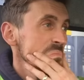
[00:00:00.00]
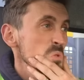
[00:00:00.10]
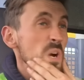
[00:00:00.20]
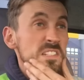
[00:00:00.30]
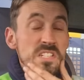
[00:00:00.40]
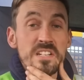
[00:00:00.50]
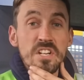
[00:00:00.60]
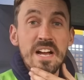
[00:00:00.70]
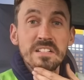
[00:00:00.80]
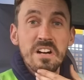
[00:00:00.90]

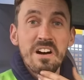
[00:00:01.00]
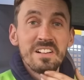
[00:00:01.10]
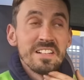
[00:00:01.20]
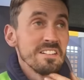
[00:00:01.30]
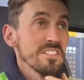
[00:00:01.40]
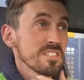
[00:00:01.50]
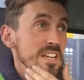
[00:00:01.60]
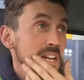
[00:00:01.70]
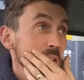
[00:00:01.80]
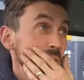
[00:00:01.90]
Twattish, I'd call it, not
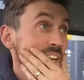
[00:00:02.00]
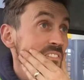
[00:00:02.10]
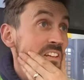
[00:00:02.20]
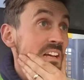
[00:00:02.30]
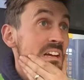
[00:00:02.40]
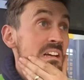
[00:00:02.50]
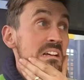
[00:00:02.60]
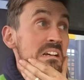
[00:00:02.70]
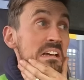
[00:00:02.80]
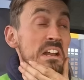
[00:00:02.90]
cynical actually.
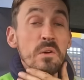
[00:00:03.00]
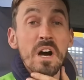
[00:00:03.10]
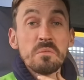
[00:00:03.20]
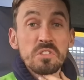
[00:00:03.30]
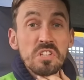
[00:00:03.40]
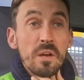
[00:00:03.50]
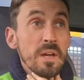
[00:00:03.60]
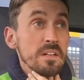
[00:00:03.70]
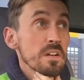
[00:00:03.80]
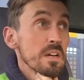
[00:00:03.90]
He knew what he was
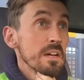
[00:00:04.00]
doing.